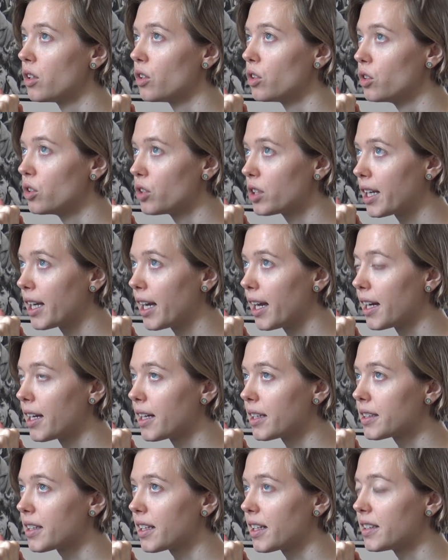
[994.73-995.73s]
look
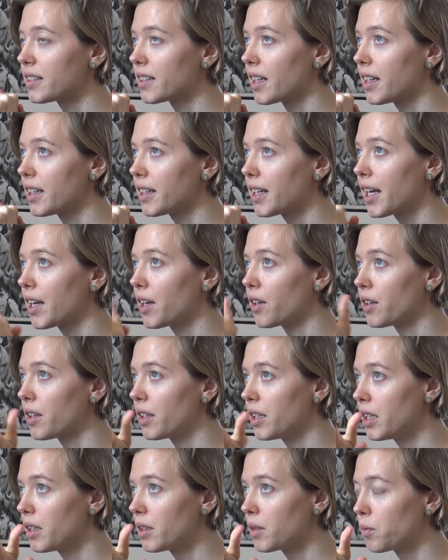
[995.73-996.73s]
at as I
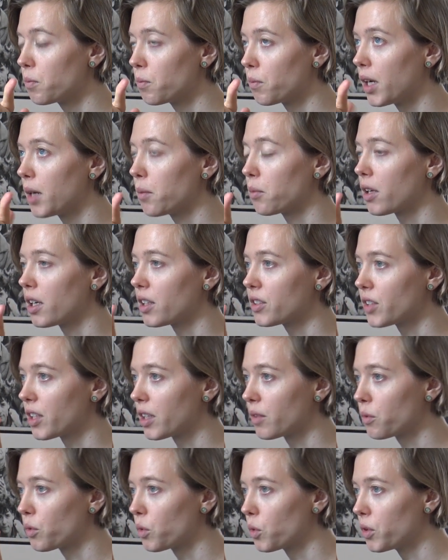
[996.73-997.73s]
carry my
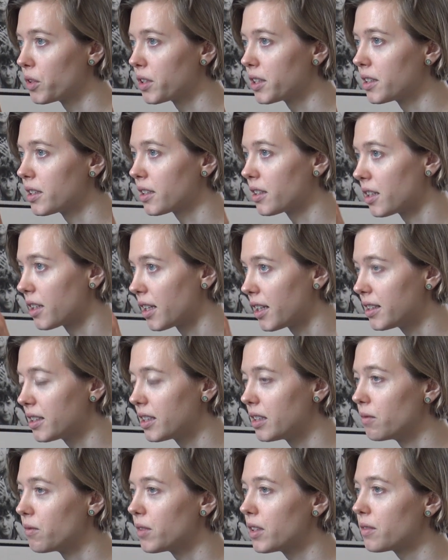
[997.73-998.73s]
project forward into the
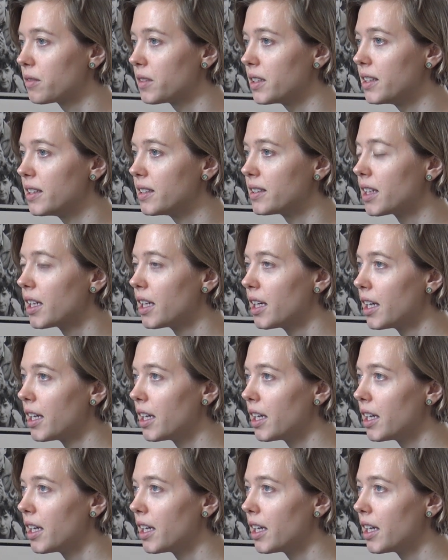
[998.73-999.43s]
1950s